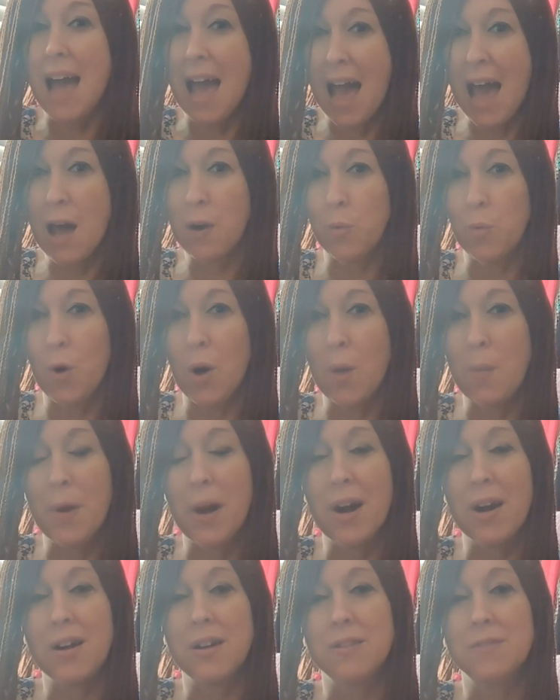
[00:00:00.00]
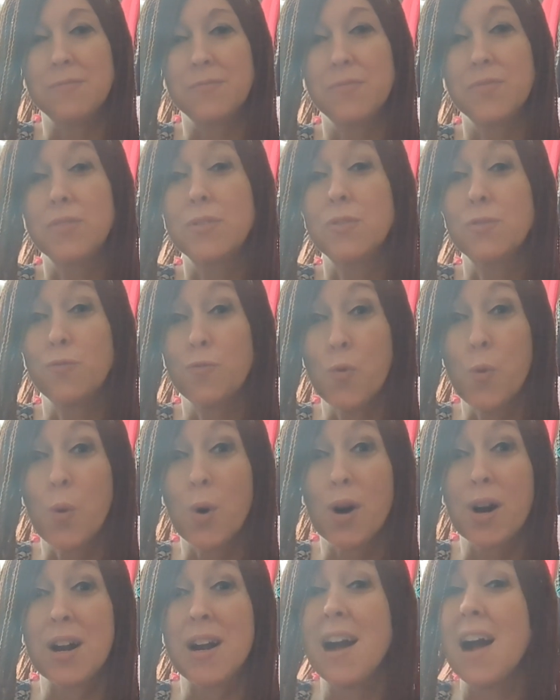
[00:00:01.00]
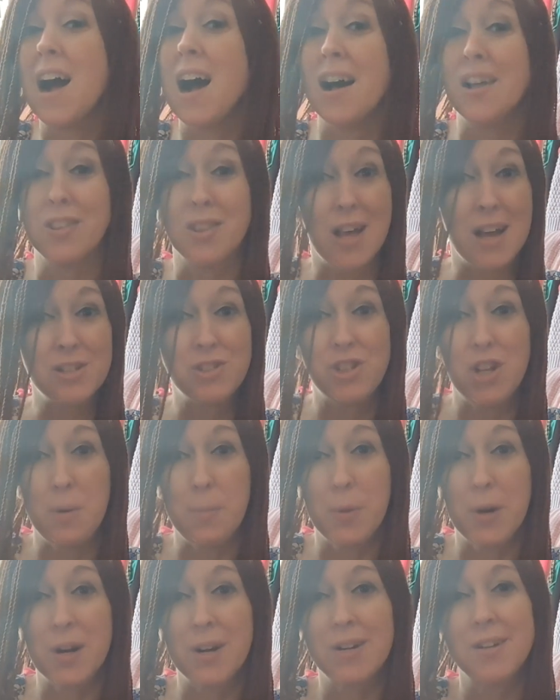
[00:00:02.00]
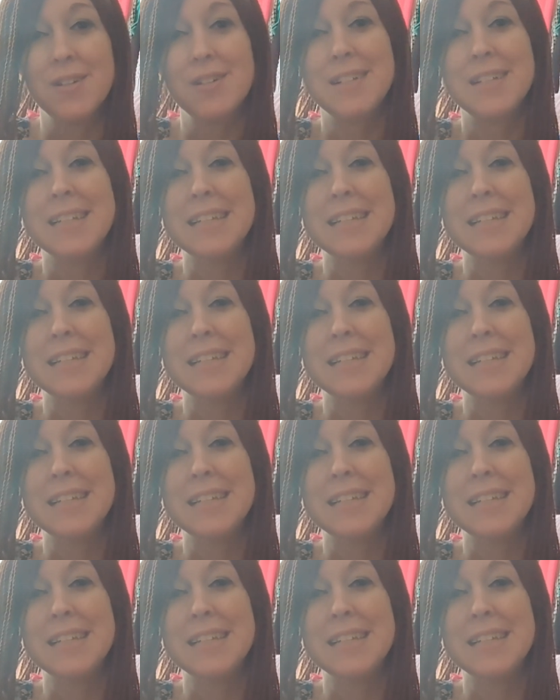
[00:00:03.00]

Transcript: at Walmart for a lot cheaper.